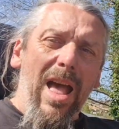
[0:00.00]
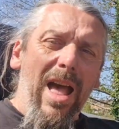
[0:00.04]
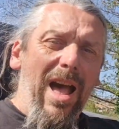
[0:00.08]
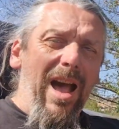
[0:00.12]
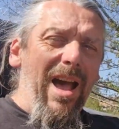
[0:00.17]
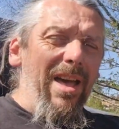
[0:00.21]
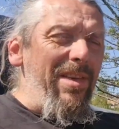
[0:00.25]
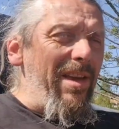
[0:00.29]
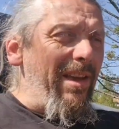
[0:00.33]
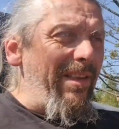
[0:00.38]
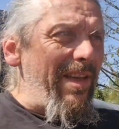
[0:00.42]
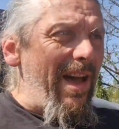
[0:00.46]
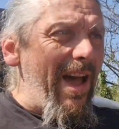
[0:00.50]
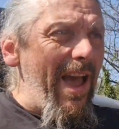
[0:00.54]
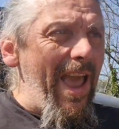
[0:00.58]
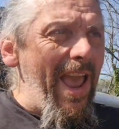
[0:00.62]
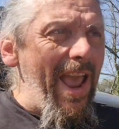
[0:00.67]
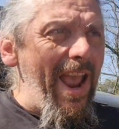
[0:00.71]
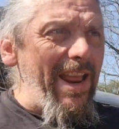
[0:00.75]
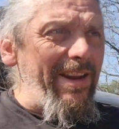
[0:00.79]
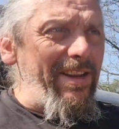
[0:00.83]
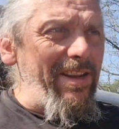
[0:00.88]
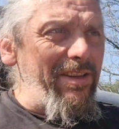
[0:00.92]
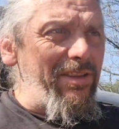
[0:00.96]
I think that
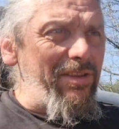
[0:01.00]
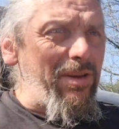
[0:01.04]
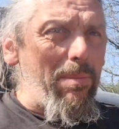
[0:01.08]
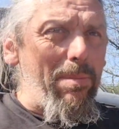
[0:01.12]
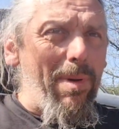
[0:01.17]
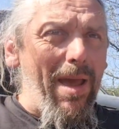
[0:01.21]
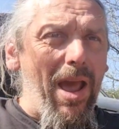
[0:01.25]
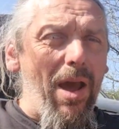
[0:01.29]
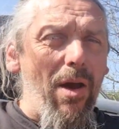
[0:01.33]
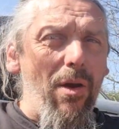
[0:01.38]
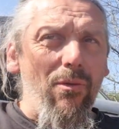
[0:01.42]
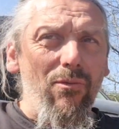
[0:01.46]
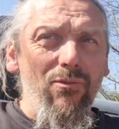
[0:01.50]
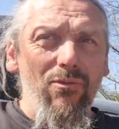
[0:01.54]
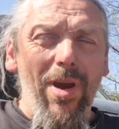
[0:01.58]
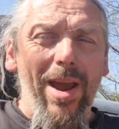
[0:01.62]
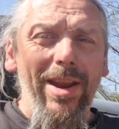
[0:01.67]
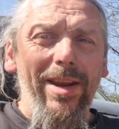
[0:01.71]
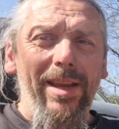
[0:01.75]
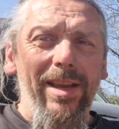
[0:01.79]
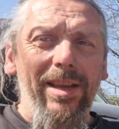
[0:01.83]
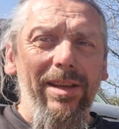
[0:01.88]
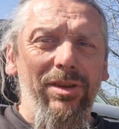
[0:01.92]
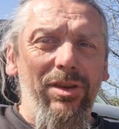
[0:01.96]
head is about
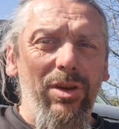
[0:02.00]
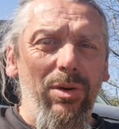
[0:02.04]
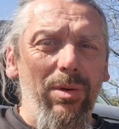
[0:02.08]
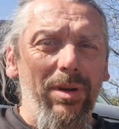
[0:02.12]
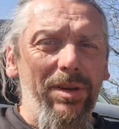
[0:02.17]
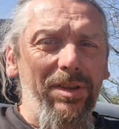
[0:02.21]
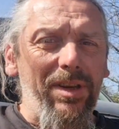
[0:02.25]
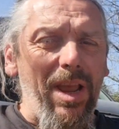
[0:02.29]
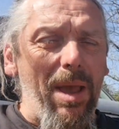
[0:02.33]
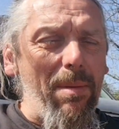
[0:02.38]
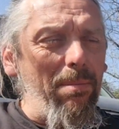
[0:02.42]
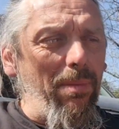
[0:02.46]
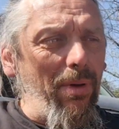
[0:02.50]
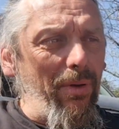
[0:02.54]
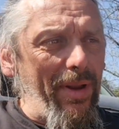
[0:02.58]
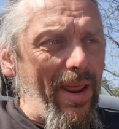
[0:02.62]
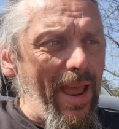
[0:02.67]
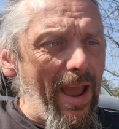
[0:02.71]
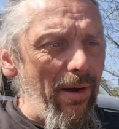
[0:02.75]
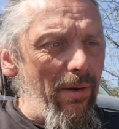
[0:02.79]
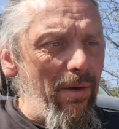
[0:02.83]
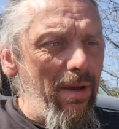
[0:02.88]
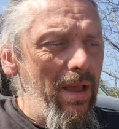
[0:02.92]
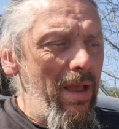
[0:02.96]
ready to assemble
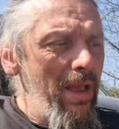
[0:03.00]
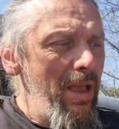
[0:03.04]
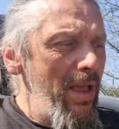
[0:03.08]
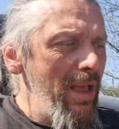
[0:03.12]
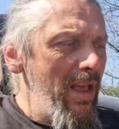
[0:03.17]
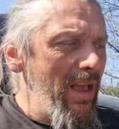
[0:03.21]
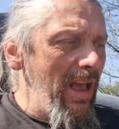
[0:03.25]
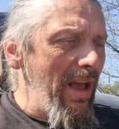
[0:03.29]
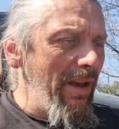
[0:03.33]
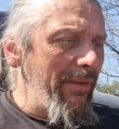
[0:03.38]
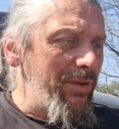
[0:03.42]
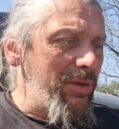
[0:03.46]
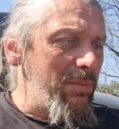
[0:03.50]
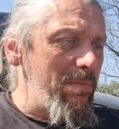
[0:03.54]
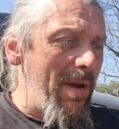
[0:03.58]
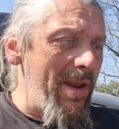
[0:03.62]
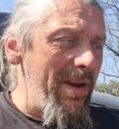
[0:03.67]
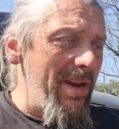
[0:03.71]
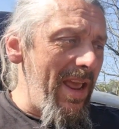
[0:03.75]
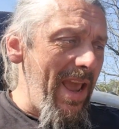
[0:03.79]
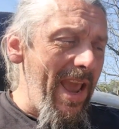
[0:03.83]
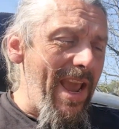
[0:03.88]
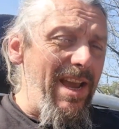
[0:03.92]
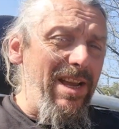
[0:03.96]
now. I've
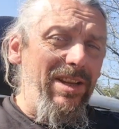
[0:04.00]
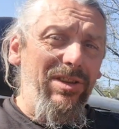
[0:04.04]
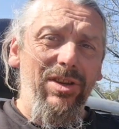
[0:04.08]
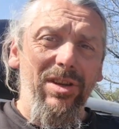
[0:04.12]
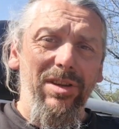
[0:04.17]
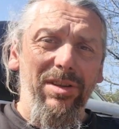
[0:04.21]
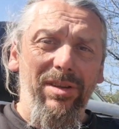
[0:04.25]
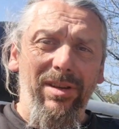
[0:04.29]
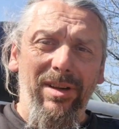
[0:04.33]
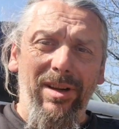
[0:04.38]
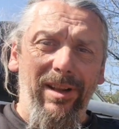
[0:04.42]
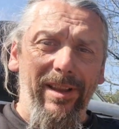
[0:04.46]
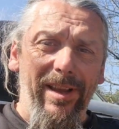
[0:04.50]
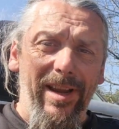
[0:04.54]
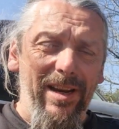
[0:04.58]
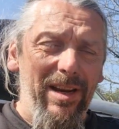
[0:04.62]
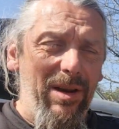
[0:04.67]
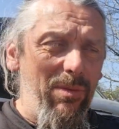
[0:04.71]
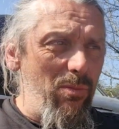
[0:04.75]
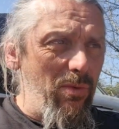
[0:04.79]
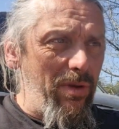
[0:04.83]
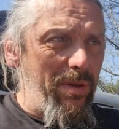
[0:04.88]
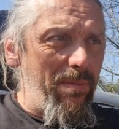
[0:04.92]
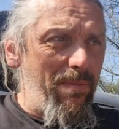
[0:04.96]
spent ages
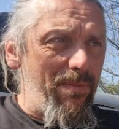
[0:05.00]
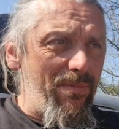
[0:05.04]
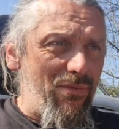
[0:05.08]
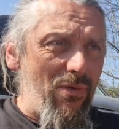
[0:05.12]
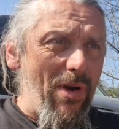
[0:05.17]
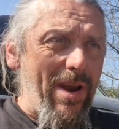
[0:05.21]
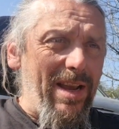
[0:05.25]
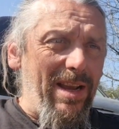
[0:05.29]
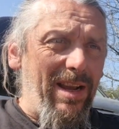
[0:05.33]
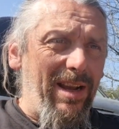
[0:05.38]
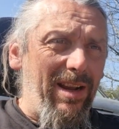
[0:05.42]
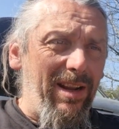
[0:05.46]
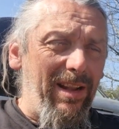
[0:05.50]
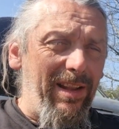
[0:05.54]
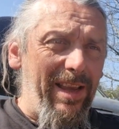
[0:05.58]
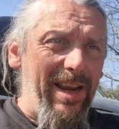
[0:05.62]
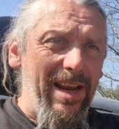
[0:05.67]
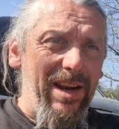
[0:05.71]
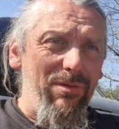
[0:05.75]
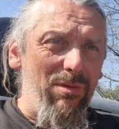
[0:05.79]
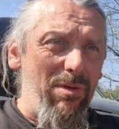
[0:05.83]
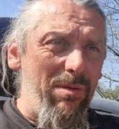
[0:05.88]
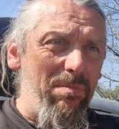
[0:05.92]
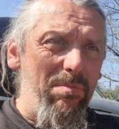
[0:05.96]
cleaning with brake
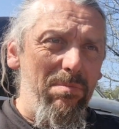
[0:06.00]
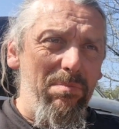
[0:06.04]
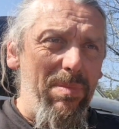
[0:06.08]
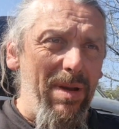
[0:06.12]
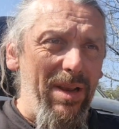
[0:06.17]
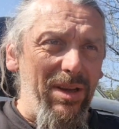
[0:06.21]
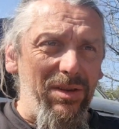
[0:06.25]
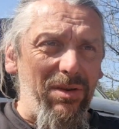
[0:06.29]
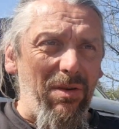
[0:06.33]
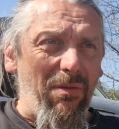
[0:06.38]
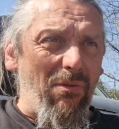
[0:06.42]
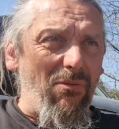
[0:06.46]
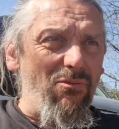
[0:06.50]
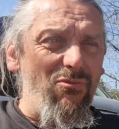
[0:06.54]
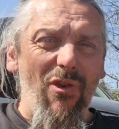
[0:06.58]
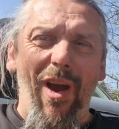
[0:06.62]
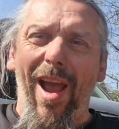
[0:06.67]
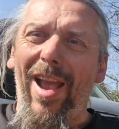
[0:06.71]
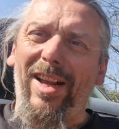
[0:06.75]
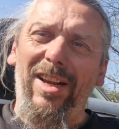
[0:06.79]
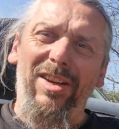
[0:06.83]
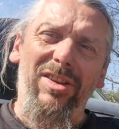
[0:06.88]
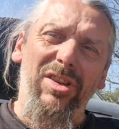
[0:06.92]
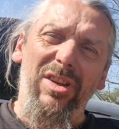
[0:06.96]
cleaner and bits of
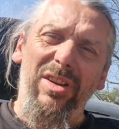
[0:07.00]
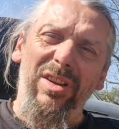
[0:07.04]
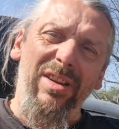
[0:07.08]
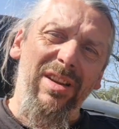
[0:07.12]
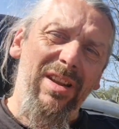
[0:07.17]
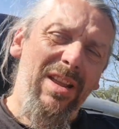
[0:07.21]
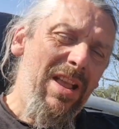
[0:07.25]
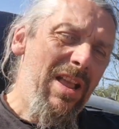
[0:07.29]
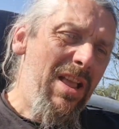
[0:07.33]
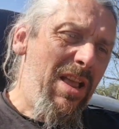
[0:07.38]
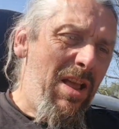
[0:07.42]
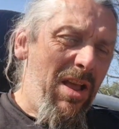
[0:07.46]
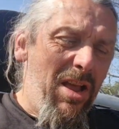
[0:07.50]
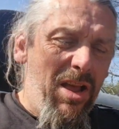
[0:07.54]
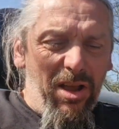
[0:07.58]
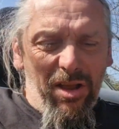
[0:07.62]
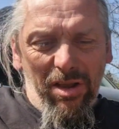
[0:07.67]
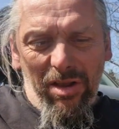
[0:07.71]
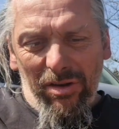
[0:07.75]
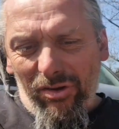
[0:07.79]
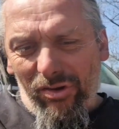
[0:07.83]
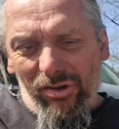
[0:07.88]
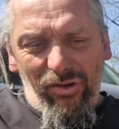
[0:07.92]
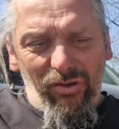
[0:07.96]
rags and
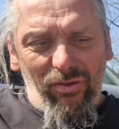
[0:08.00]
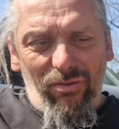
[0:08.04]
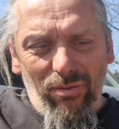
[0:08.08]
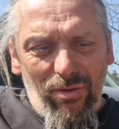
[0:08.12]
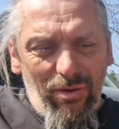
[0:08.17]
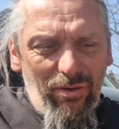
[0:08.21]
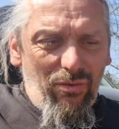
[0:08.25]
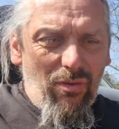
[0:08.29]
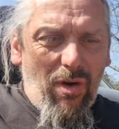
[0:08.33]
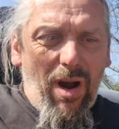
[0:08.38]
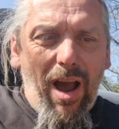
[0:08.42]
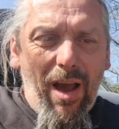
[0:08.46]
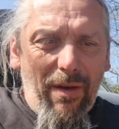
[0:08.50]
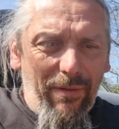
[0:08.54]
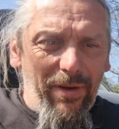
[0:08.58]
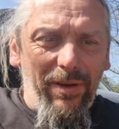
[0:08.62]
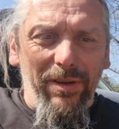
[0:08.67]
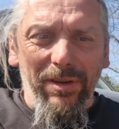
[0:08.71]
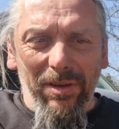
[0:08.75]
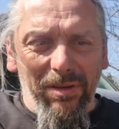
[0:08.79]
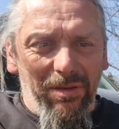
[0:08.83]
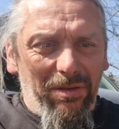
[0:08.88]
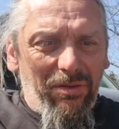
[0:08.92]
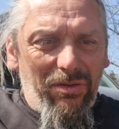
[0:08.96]

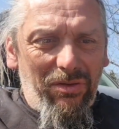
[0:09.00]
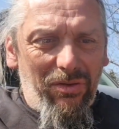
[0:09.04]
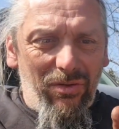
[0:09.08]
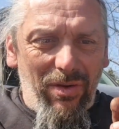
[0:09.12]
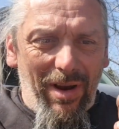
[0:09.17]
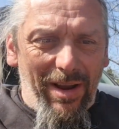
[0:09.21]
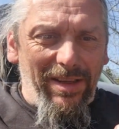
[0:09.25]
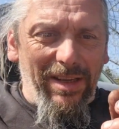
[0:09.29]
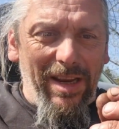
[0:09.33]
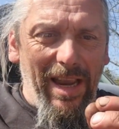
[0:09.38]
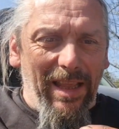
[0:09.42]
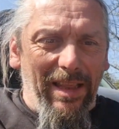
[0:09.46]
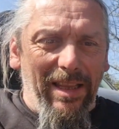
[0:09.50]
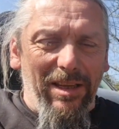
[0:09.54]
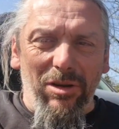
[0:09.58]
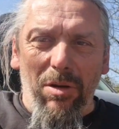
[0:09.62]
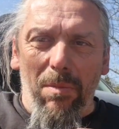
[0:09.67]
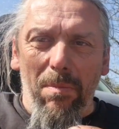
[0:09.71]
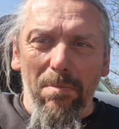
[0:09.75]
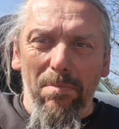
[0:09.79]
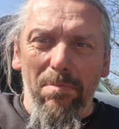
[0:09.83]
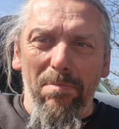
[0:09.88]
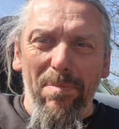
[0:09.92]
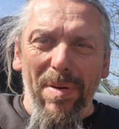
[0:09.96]
screwdrivers and trying to get
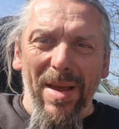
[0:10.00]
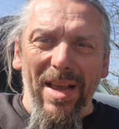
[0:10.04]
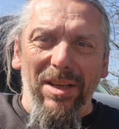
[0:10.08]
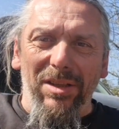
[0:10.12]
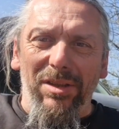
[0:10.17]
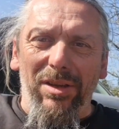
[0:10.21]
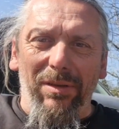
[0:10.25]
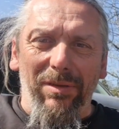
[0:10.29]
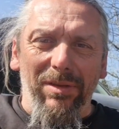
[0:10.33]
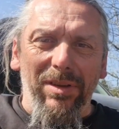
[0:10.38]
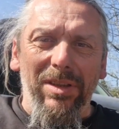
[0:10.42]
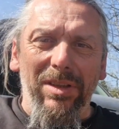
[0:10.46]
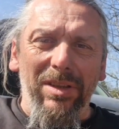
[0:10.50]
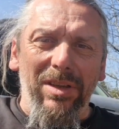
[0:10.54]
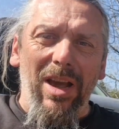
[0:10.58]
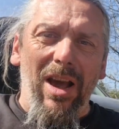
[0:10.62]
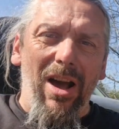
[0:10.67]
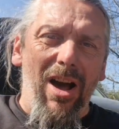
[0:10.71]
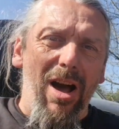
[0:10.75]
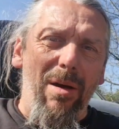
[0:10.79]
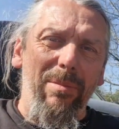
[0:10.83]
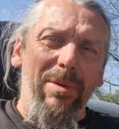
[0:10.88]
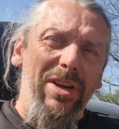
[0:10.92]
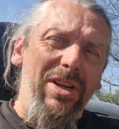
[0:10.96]
little bits of
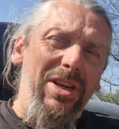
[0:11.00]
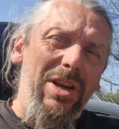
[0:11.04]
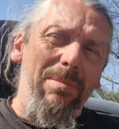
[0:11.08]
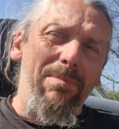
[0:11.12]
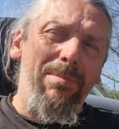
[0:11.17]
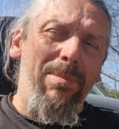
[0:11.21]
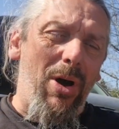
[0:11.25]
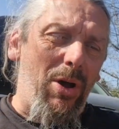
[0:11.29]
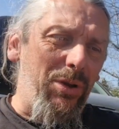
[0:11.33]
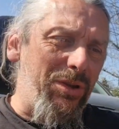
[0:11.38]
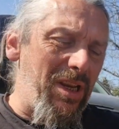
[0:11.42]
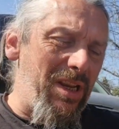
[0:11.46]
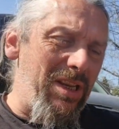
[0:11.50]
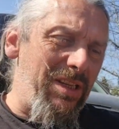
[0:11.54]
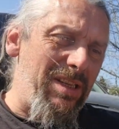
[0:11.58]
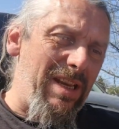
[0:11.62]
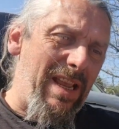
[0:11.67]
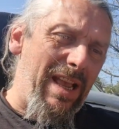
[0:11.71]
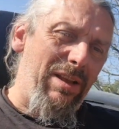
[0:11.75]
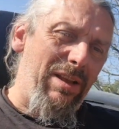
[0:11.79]
carbon deposits